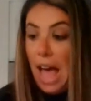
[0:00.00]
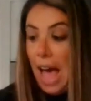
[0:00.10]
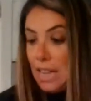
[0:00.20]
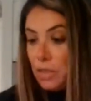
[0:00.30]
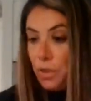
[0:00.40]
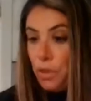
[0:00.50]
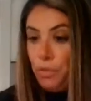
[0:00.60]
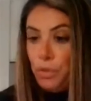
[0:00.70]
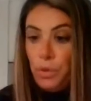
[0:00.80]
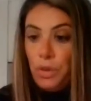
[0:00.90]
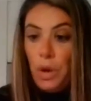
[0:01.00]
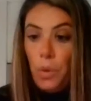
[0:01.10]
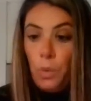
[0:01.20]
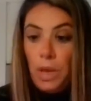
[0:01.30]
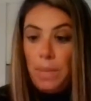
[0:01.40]
As for the food,
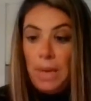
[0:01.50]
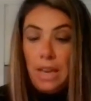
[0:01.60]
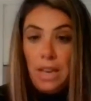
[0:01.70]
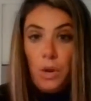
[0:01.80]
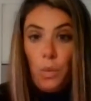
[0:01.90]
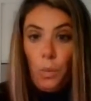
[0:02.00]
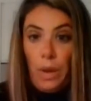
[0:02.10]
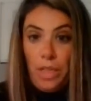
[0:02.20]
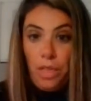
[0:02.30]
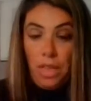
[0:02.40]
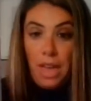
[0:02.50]
we begin with